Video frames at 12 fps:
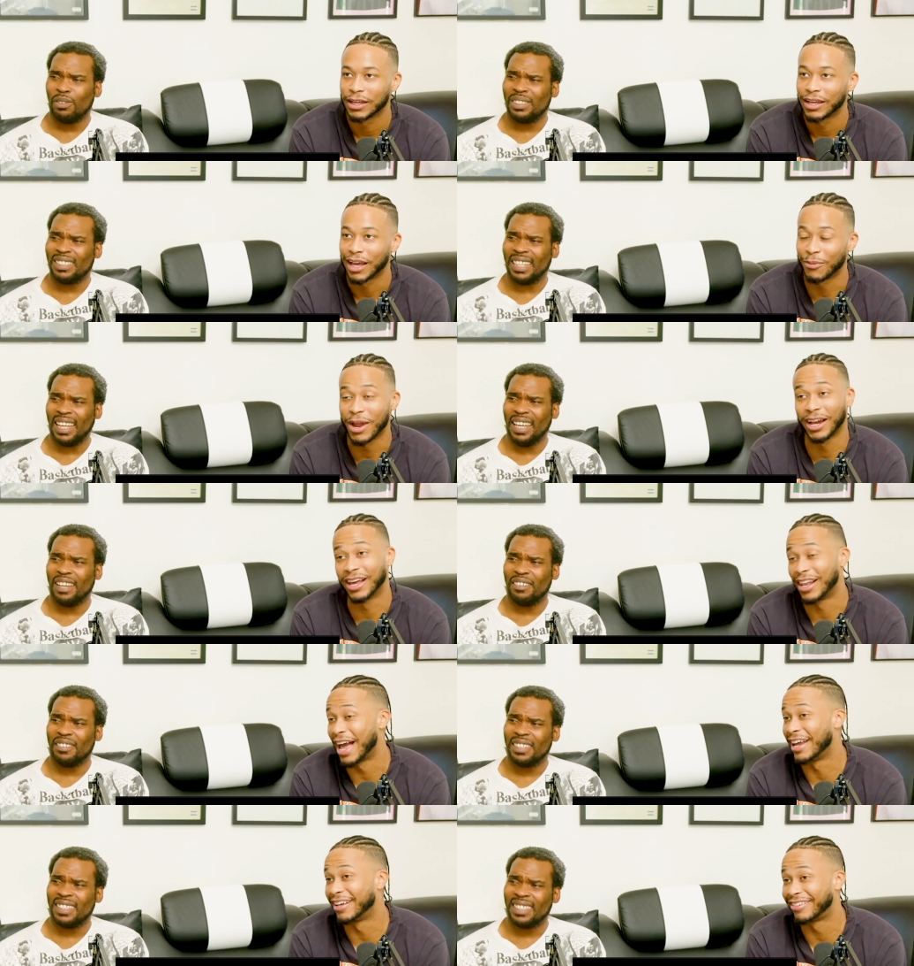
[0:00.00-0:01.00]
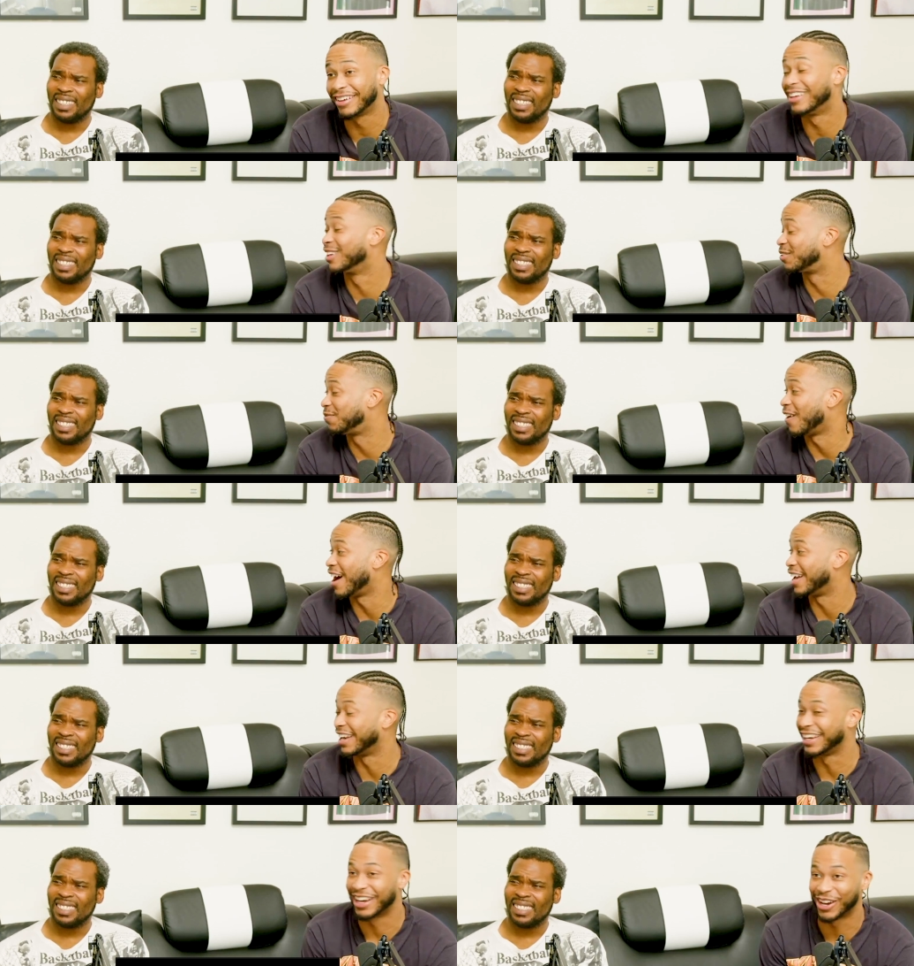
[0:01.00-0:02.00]
Speaker 1: I'm not gonna lie, this shit looks fire,
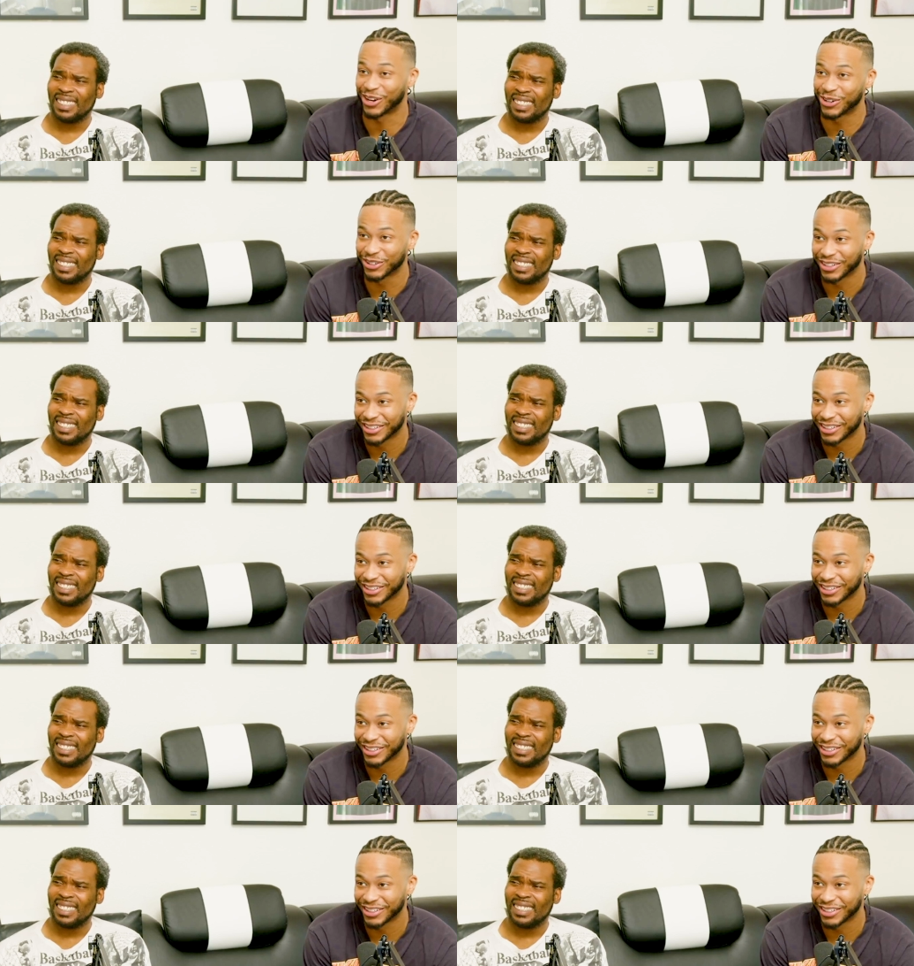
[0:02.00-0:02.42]
yo.